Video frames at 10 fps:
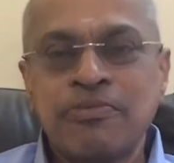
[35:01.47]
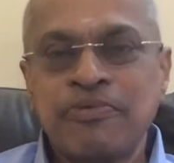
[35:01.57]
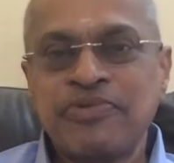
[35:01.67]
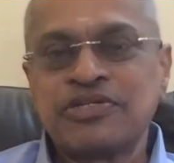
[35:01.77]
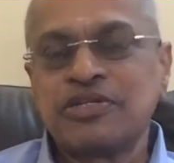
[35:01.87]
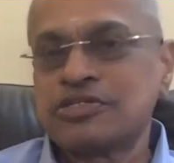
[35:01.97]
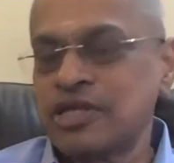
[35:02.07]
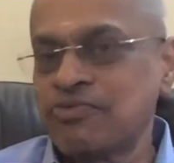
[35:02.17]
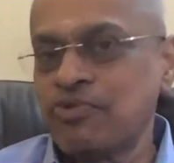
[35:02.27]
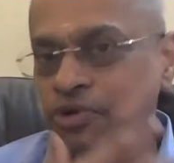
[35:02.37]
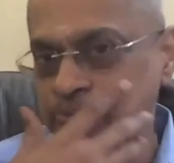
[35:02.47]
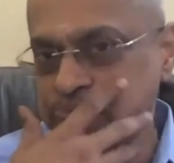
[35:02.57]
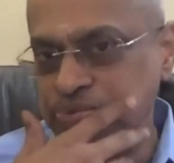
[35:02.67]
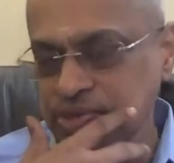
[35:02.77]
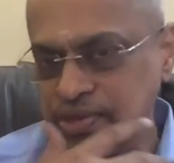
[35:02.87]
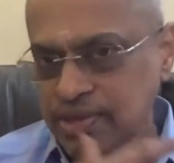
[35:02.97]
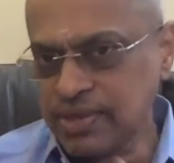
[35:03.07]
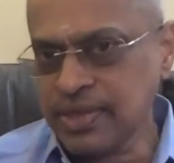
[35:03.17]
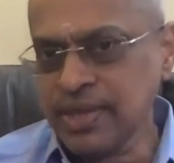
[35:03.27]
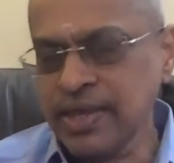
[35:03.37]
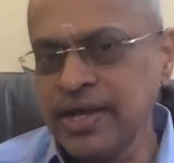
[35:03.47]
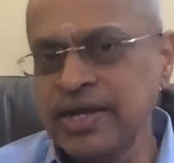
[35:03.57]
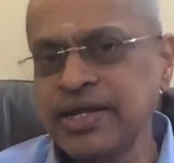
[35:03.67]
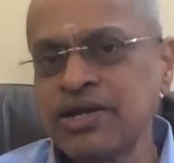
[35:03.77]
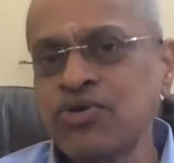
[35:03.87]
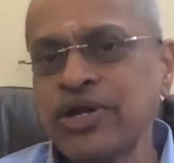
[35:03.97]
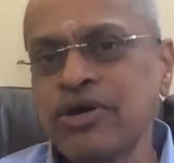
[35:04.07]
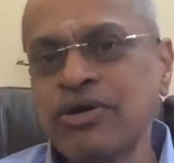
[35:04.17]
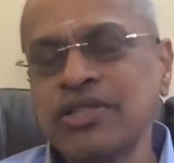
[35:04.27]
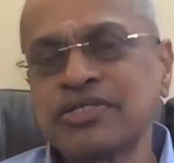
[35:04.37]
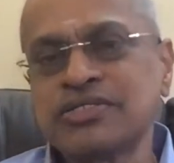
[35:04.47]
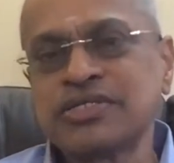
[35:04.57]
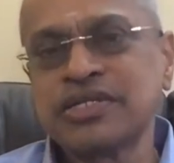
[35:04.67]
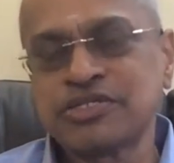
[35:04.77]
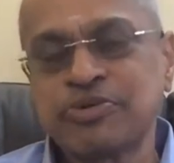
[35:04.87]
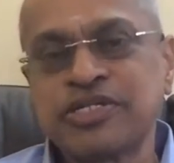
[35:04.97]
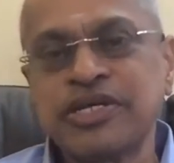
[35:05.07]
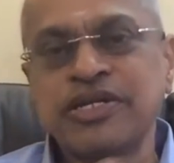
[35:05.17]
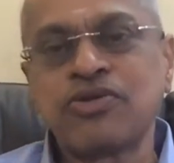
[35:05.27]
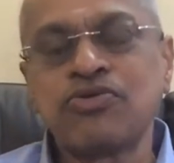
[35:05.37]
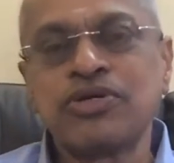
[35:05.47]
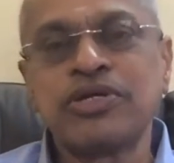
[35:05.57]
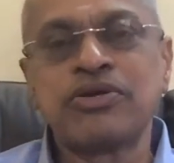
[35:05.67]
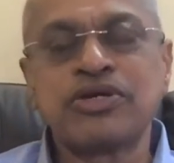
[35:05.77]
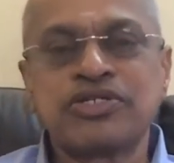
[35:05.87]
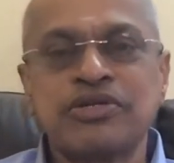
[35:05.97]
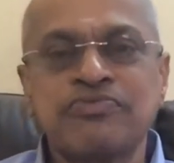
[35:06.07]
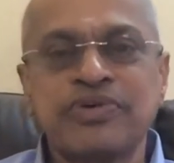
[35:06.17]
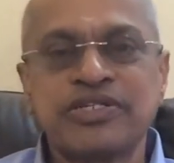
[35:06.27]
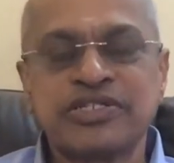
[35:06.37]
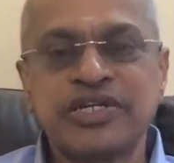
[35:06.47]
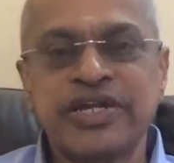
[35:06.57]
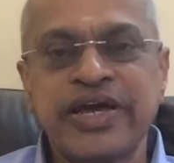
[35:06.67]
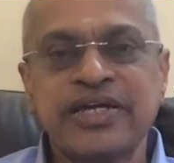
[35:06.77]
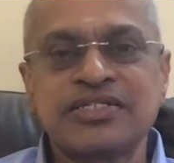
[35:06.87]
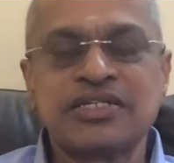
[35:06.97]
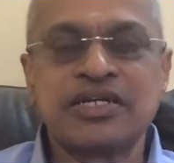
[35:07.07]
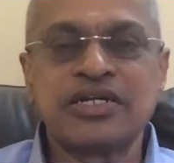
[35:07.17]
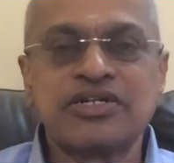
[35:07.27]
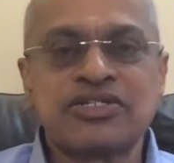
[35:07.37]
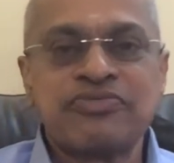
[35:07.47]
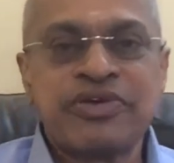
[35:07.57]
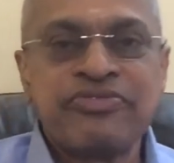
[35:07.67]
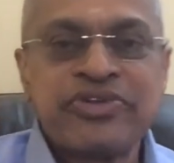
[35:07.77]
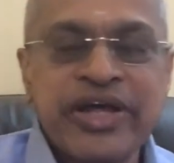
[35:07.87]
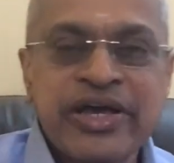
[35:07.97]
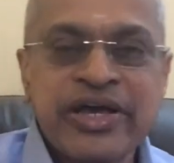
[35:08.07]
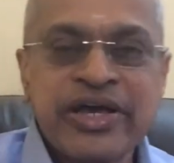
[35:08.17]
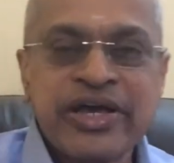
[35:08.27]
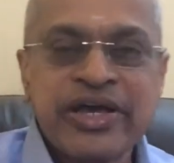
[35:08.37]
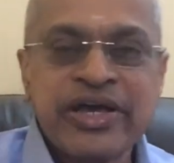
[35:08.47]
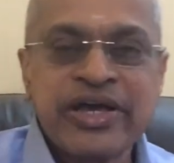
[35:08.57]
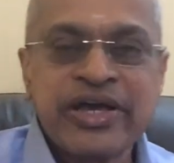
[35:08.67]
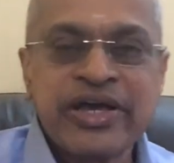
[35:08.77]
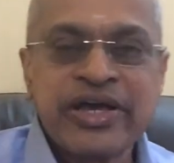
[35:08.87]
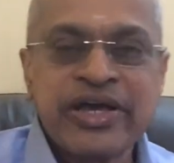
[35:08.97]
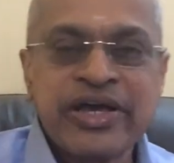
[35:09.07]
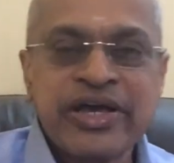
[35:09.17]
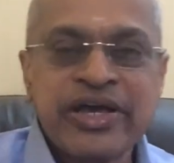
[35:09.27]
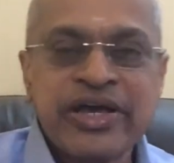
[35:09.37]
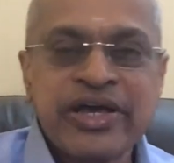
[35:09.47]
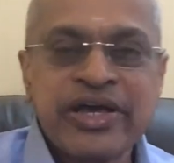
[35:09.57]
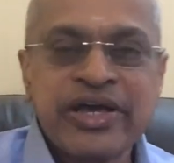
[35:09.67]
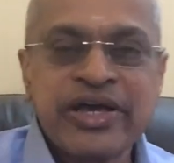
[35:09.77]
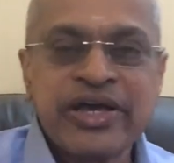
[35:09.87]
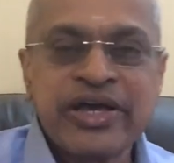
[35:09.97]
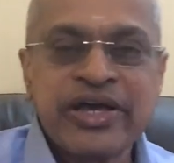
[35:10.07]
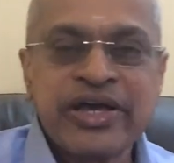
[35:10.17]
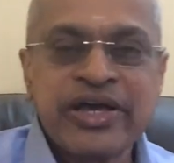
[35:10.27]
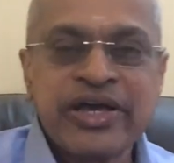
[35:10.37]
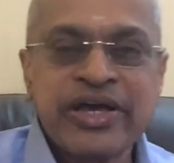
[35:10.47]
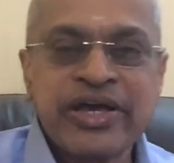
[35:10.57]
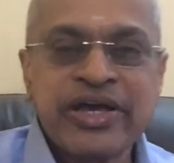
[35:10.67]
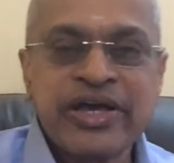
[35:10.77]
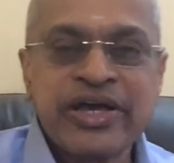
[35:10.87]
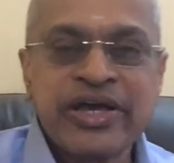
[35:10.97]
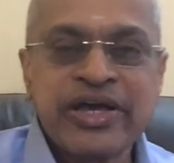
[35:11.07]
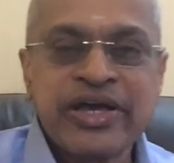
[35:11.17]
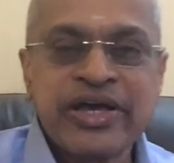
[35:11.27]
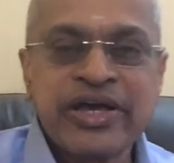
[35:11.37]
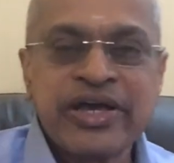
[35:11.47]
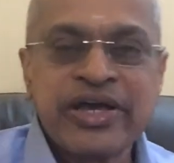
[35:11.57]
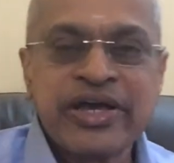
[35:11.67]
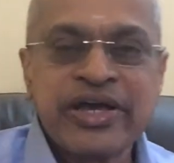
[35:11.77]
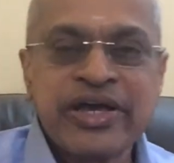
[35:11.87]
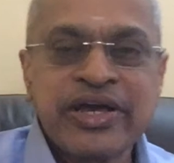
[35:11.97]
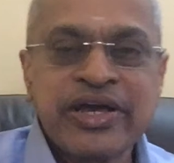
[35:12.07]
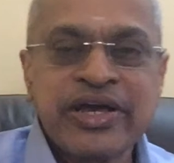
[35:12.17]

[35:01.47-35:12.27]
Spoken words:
officials. Therefore, it included all these things, especially include introduction of estate tax, introduction of gift tax, heavy charge taxpayers. These are